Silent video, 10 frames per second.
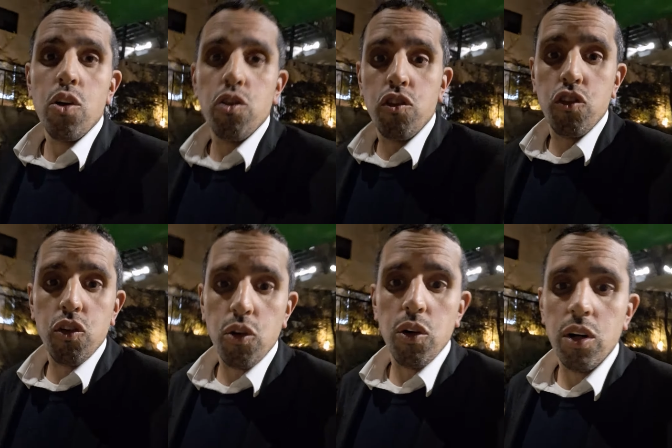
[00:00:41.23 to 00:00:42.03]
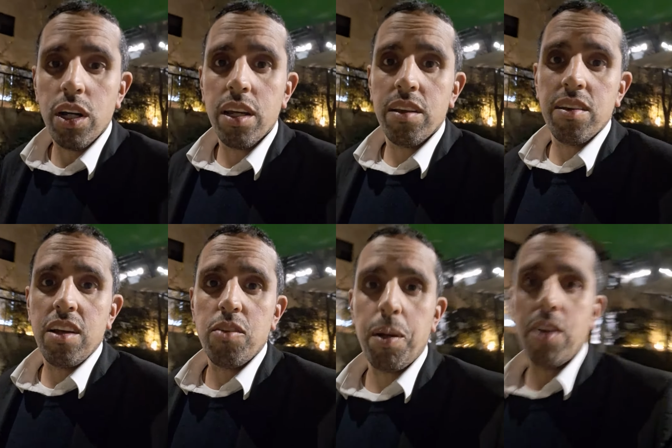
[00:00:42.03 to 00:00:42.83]
straw in
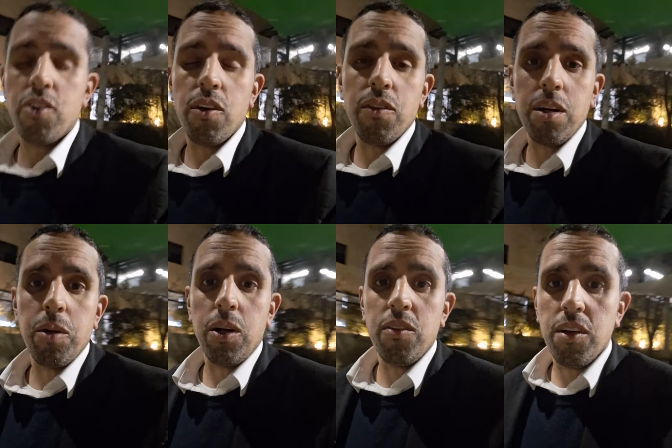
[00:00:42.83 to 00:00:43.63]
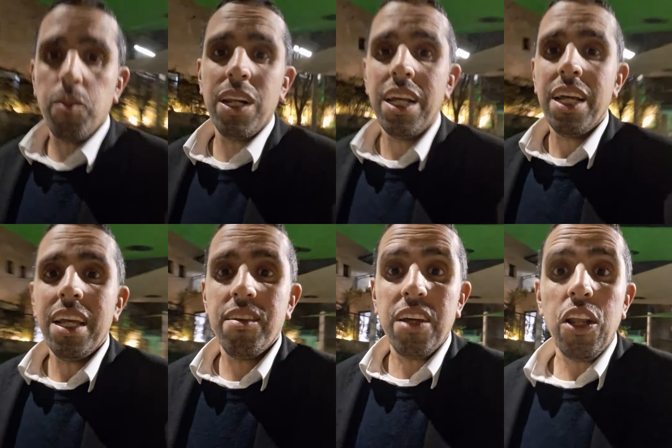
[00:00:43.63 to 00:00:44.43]
today's page of the Gemara. If someone
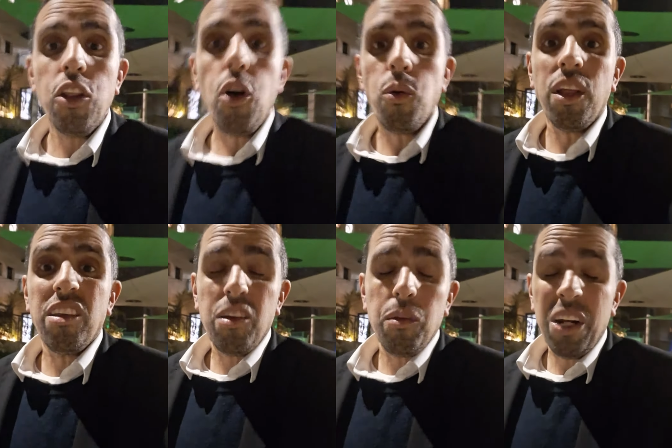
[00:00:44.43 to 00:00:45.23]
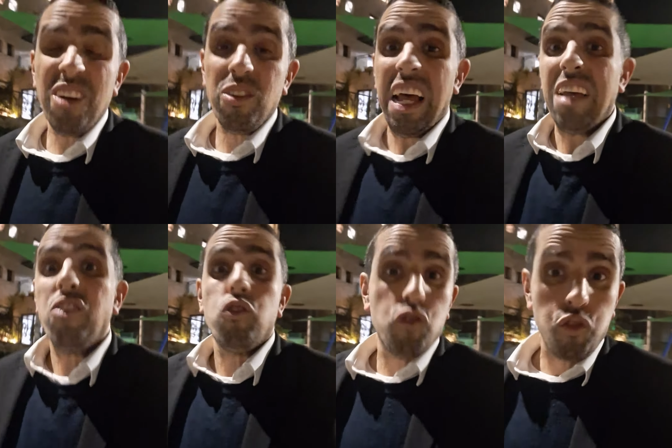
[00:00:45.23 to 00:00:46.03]
is going to know that someone else has
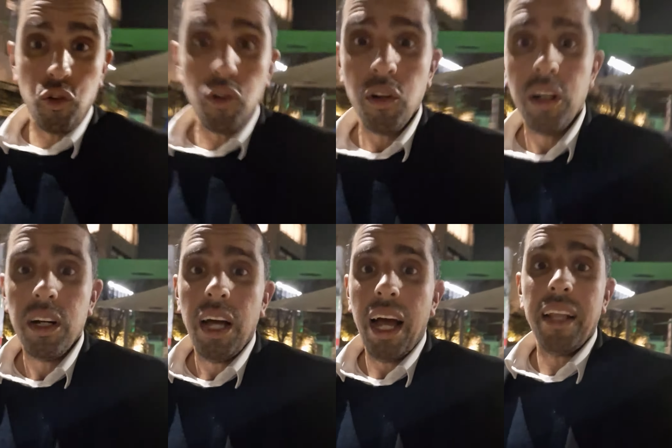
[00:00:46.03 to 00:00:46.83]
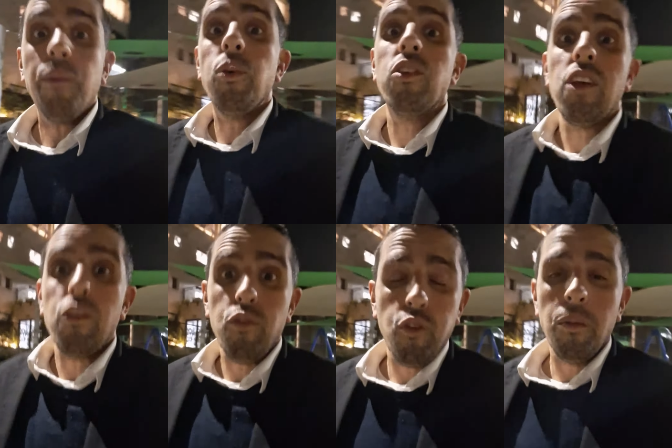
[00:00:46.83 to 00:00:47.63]
straw and wants to
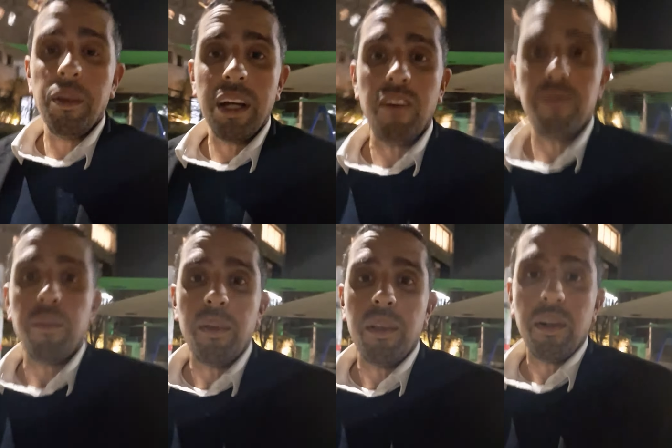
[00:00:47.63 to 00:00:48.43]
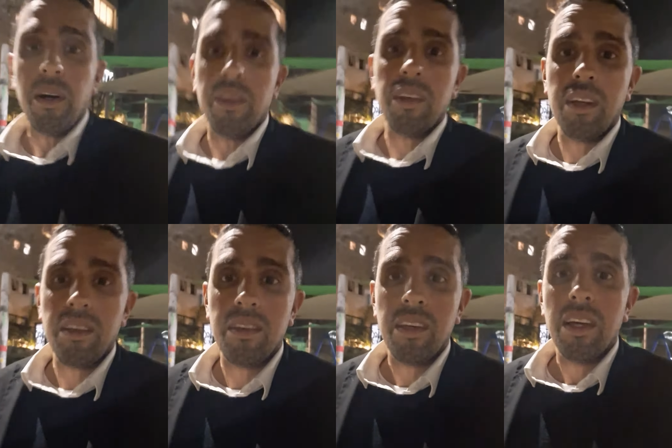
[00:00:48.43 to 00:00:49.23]
inform the government with regards to
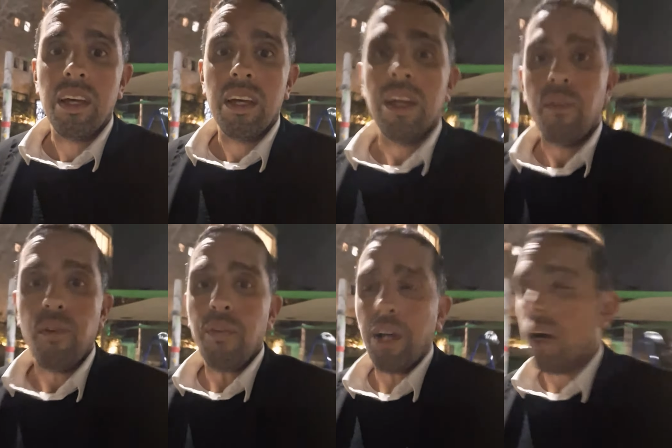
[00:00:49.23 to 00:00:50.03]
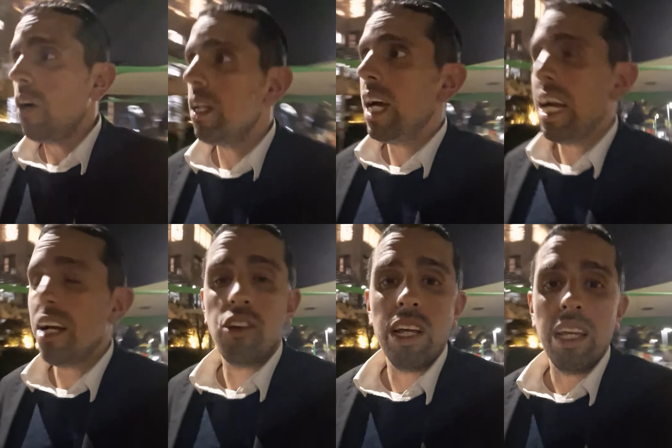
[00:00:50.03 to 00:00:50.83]
this, Rav Kahana,
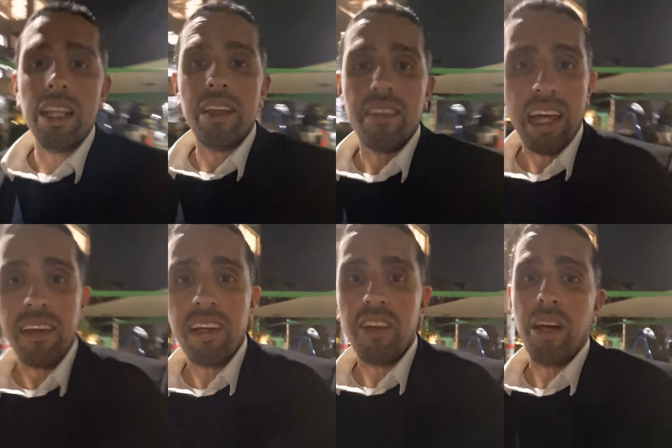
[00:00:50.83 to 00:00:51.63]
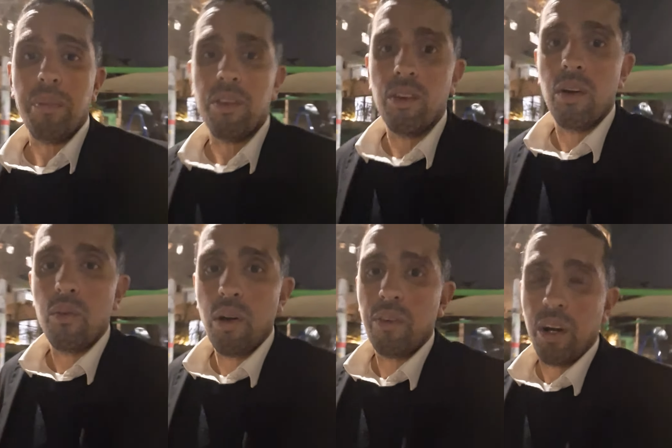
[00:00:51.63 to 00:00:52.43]
actually, this case actually happened to a
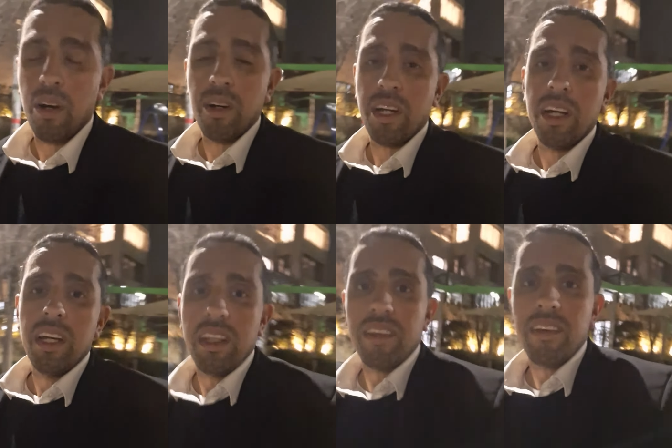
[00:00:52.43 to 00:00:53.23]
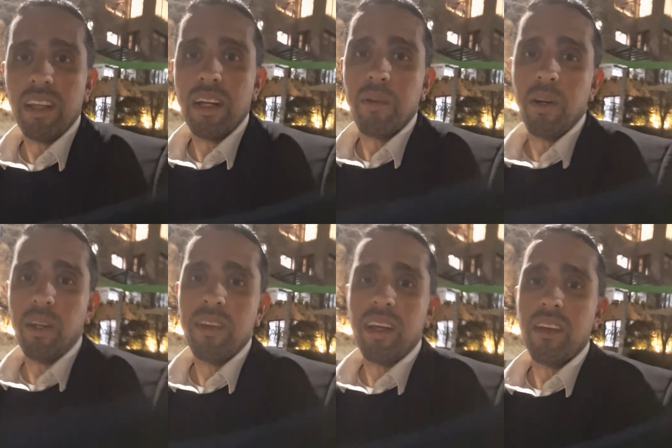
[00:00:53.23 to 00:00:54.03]
Rav Kahana inside the Gemara
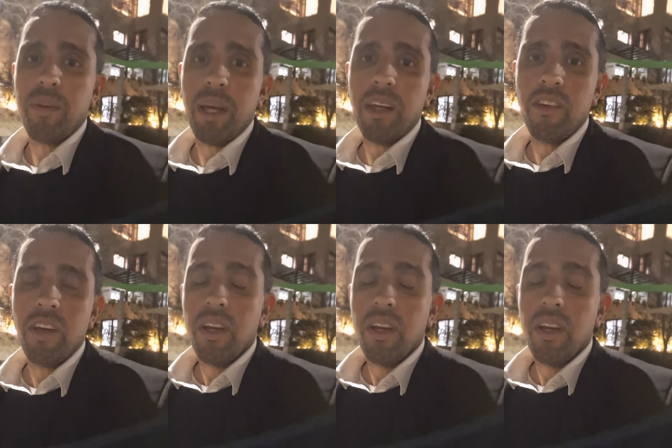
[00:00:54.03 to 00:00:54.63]
in today's page,